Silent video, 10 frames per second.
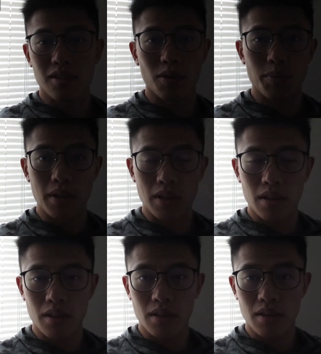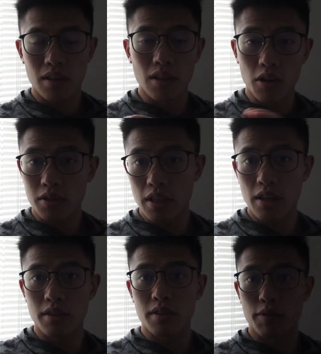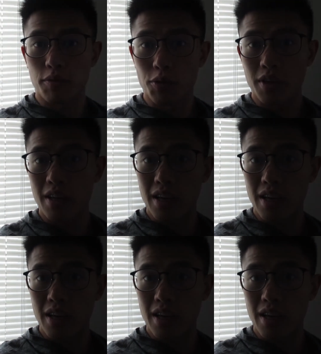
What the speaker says: going to be lockdown in 48